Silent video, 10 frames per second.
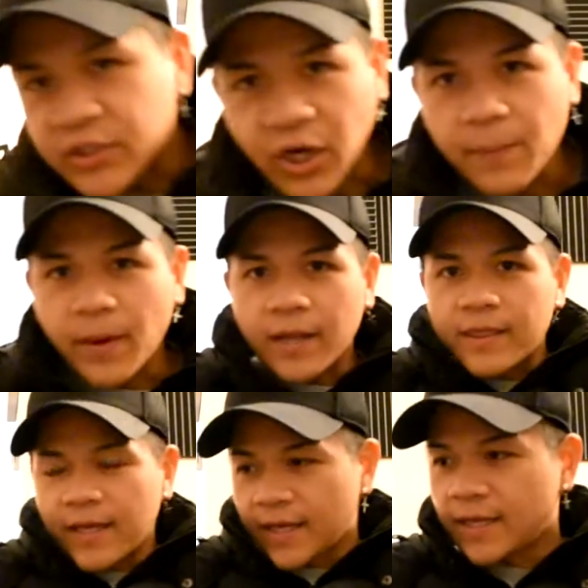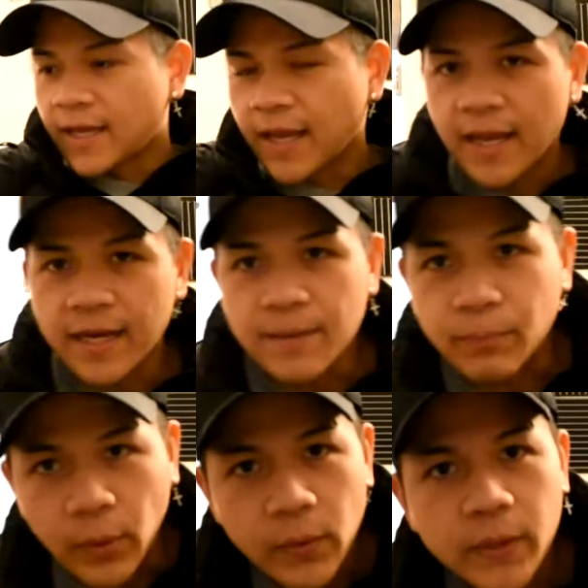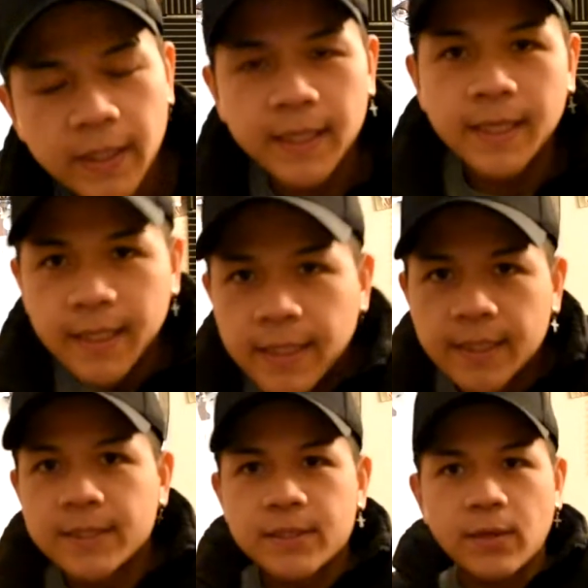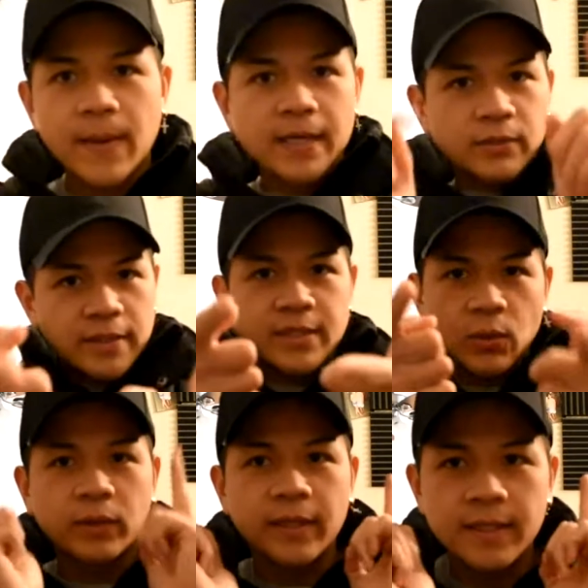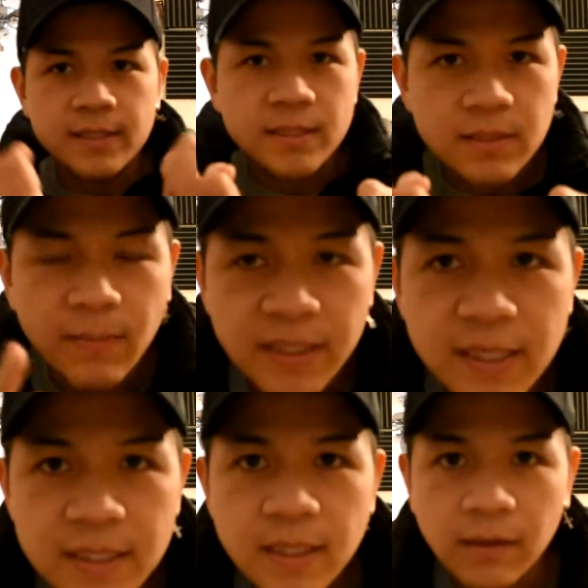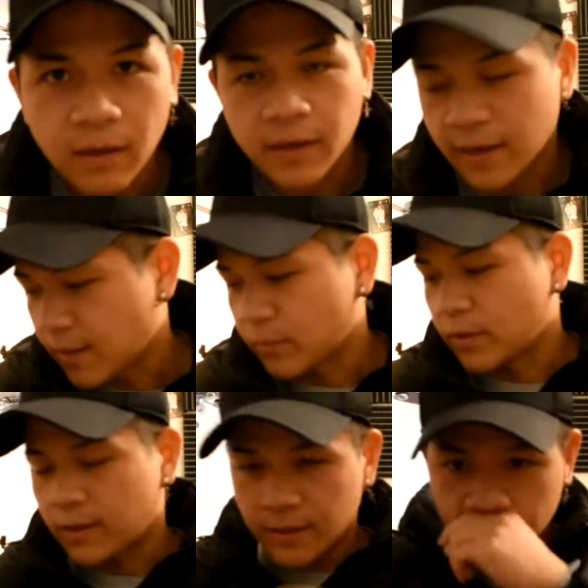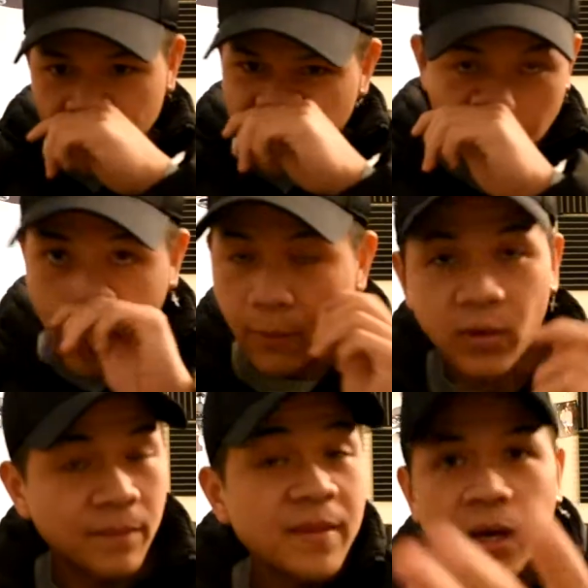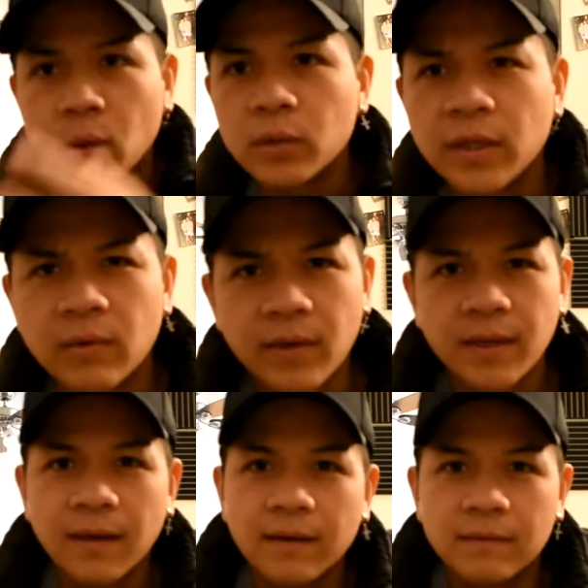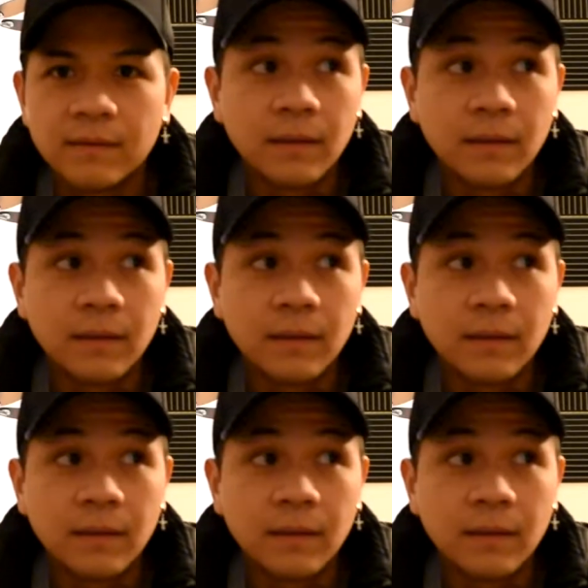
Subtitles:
tripod thing, and it broke. So I'm actually just holding this, my DSLR camera. Well, I'm not holding it right now.